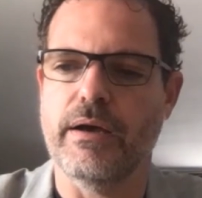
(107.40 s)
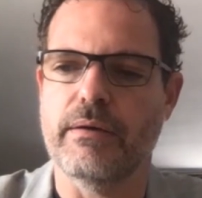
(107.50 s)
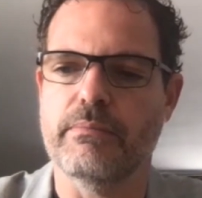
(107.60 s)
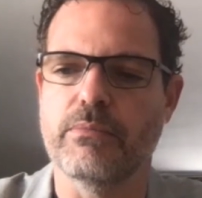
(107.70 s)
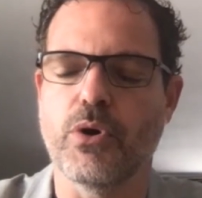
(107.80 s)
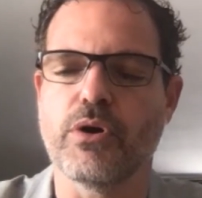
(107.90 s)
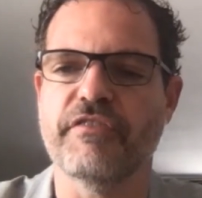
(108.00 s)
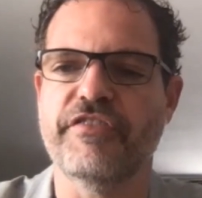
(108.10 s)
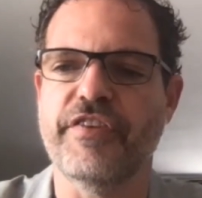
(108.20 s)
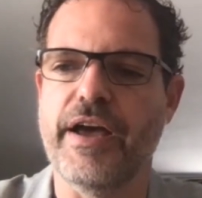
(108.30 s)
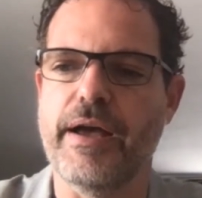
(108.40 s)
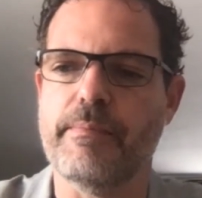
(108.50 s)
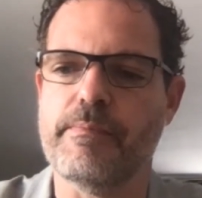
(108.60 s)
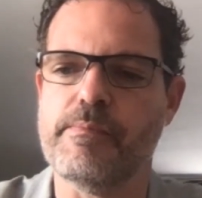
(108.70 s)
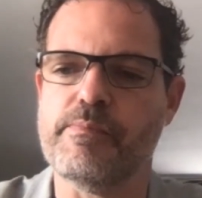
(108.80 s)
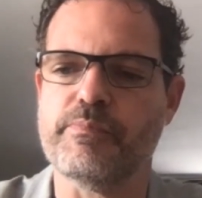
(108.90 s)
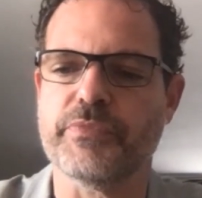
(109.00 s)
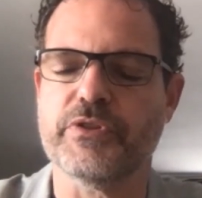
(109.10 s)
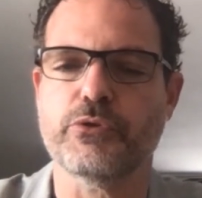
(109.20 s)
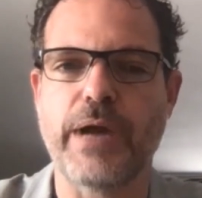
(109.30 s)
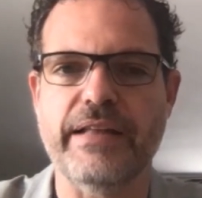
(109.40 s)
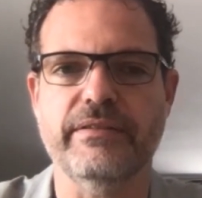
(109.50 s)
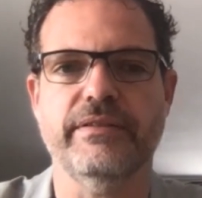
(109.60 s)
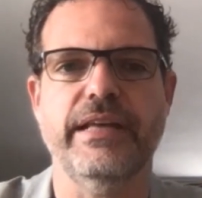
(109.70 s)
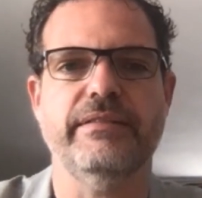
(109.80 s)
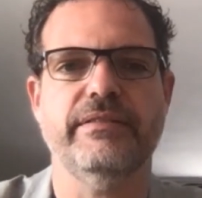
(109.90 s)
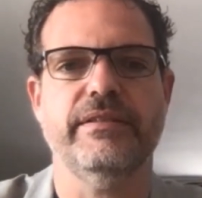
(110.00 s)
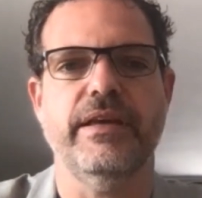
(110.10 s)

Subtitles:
more of trend that